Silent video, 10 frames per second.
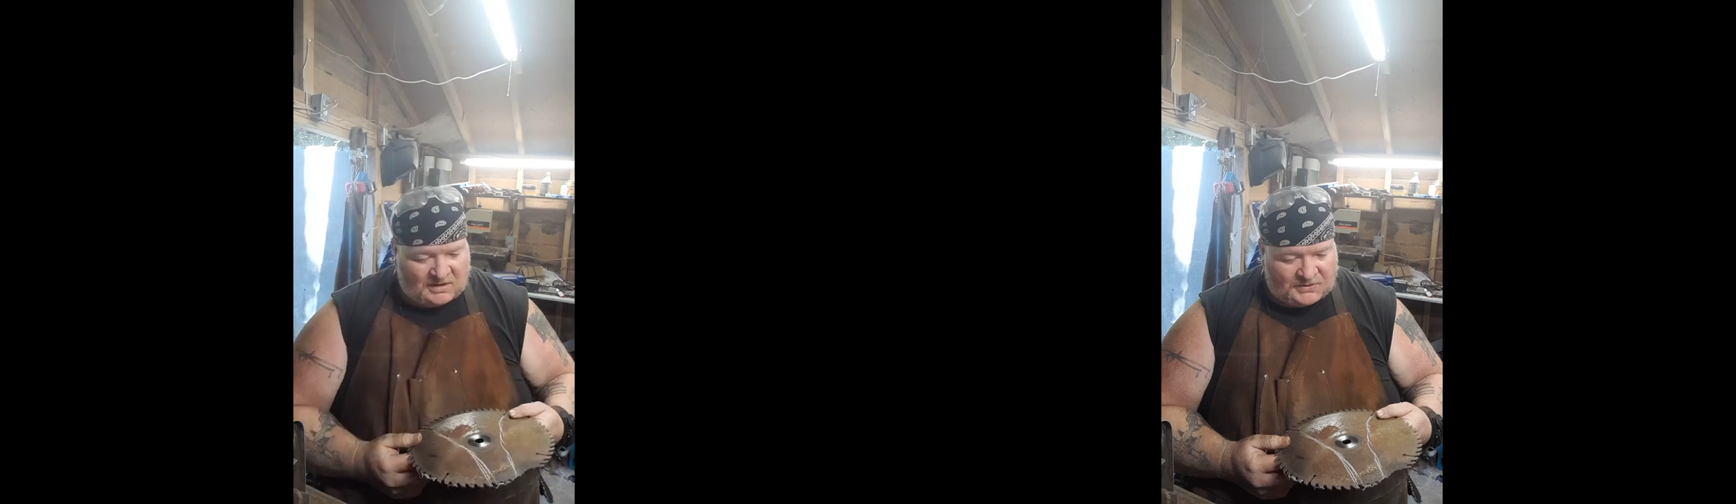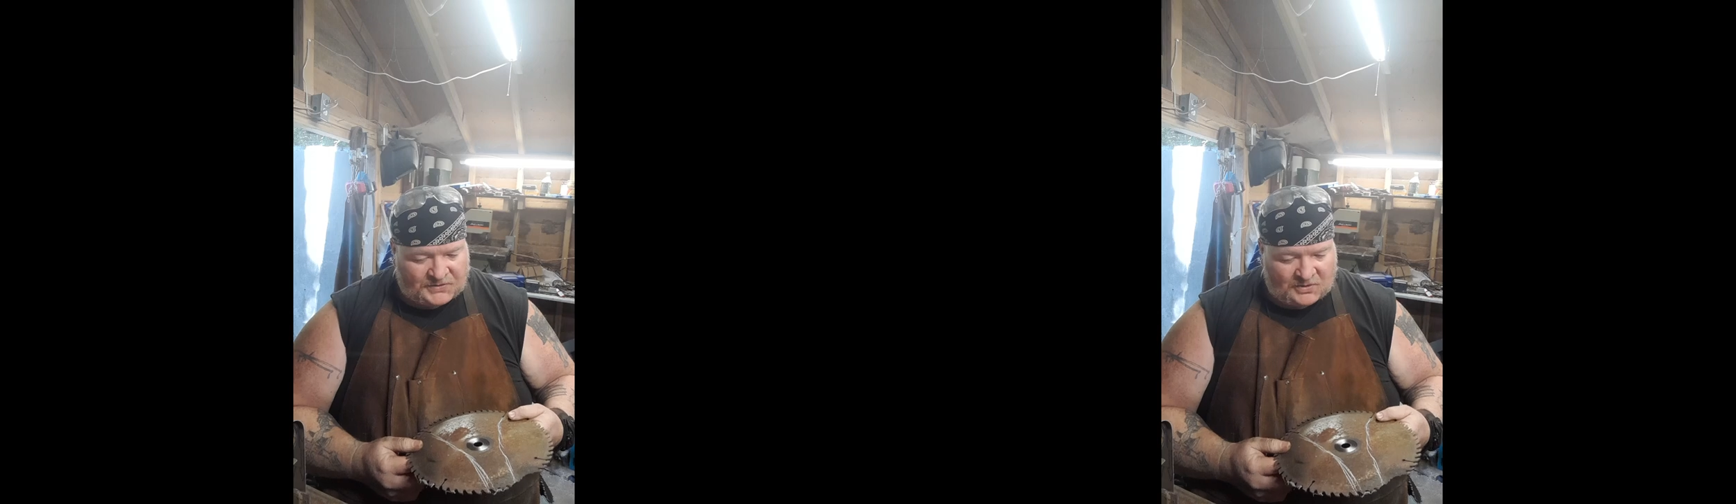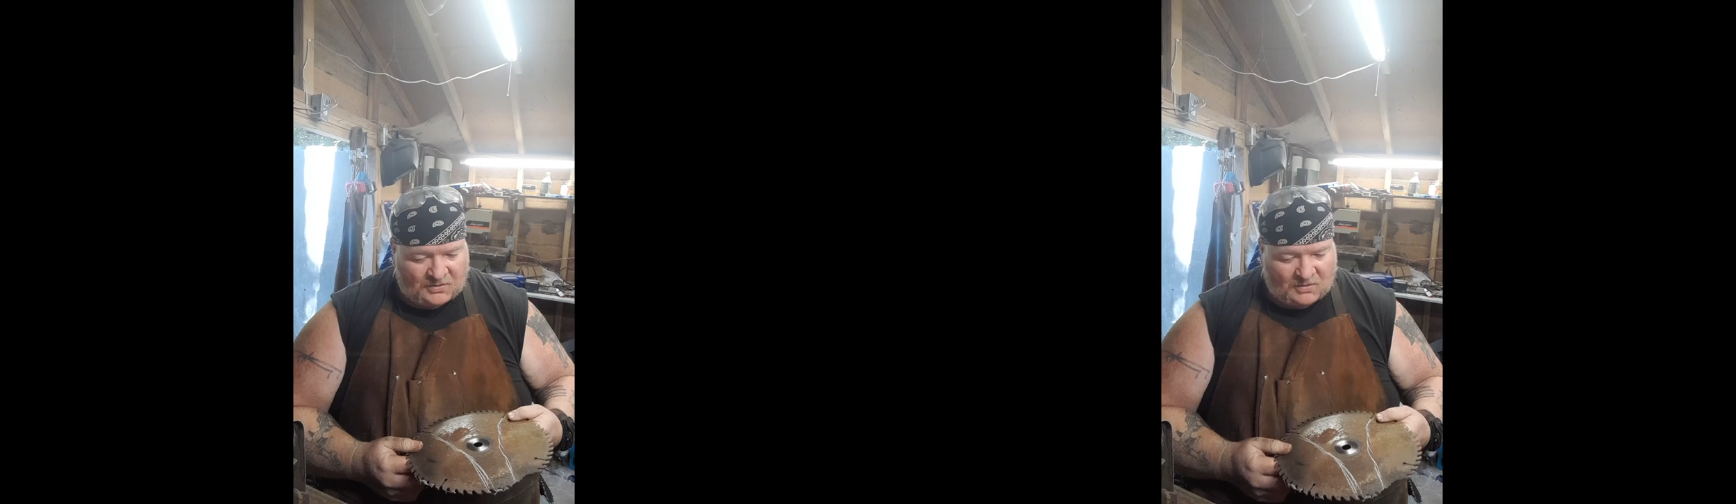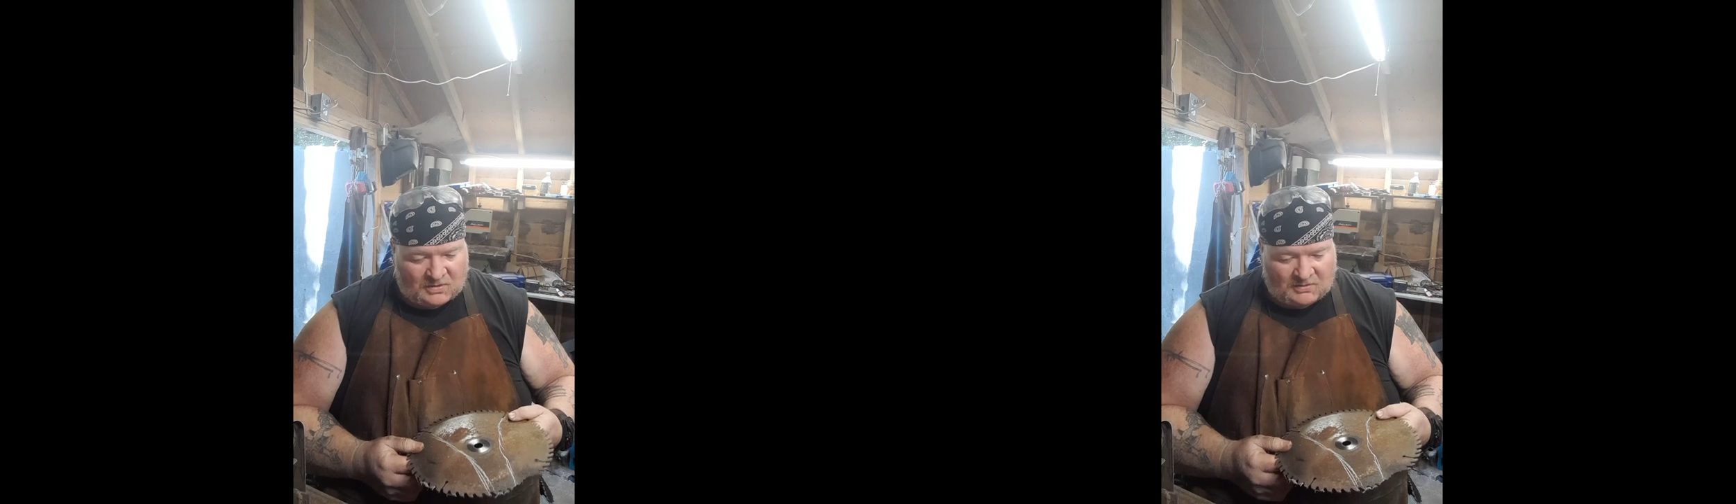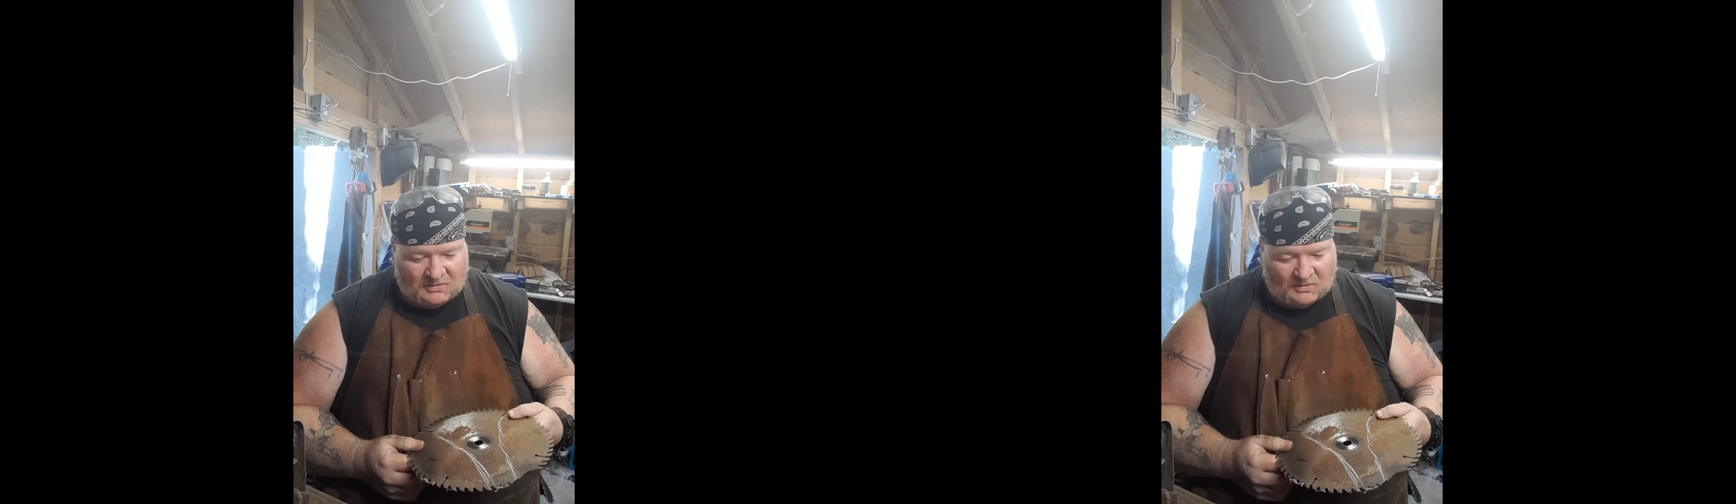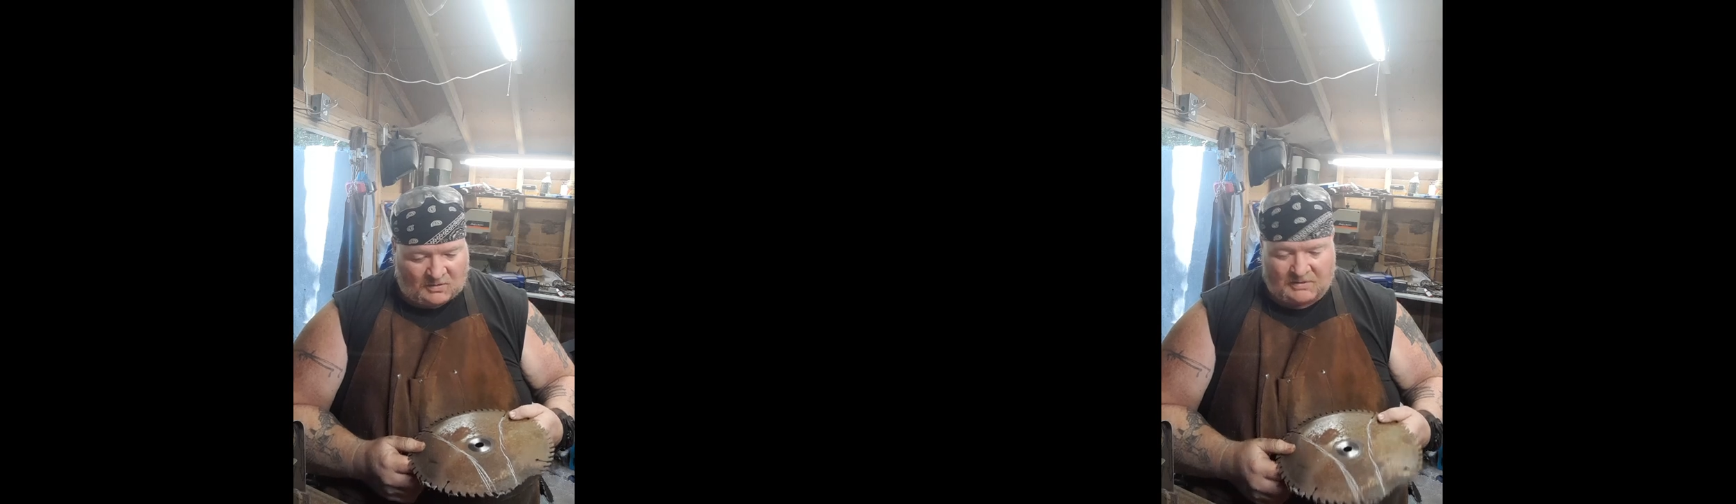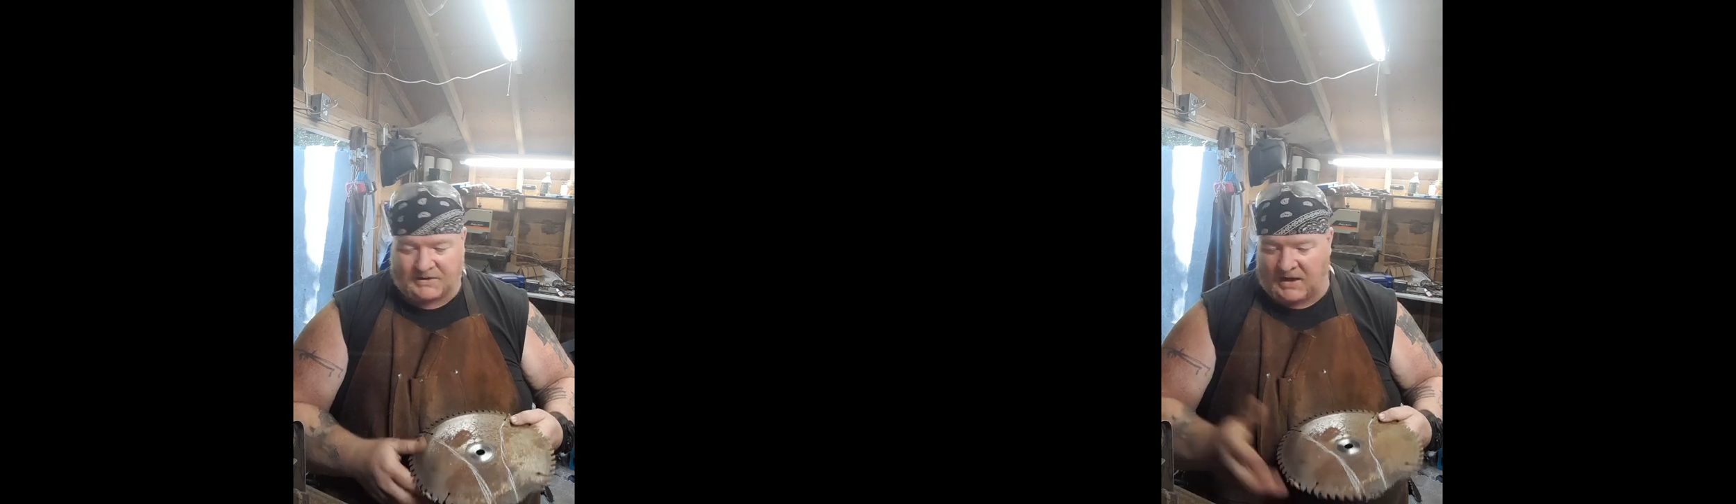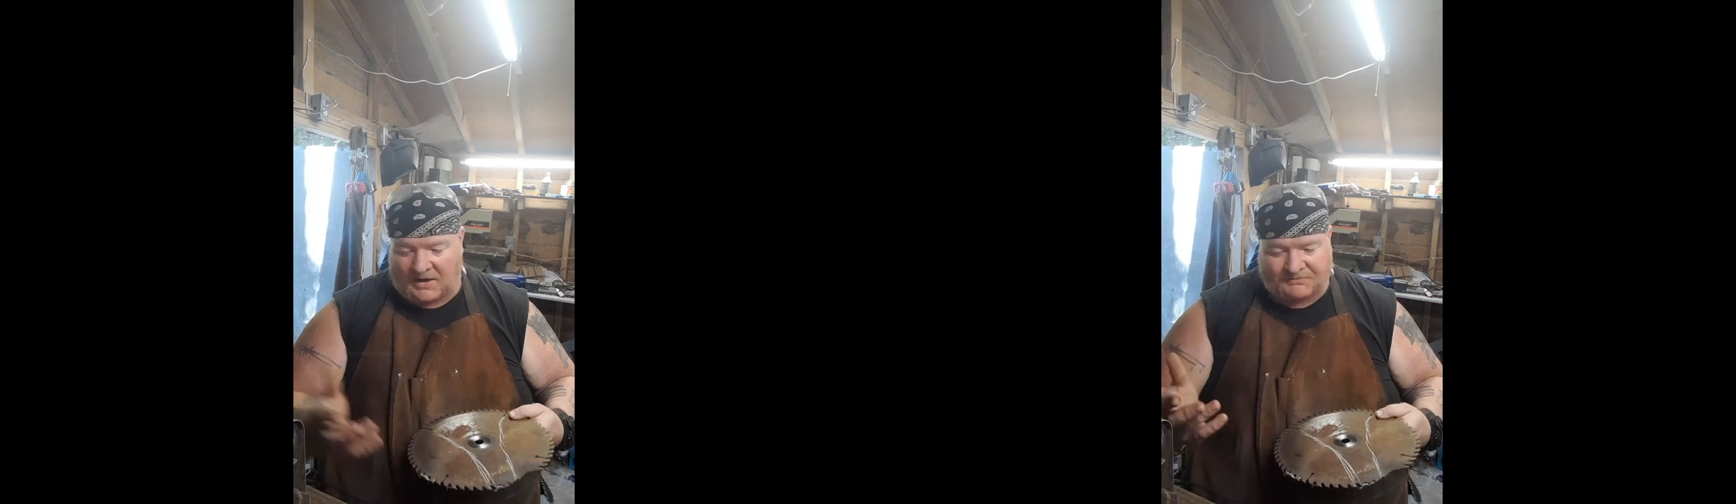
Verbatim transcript: So, yeah,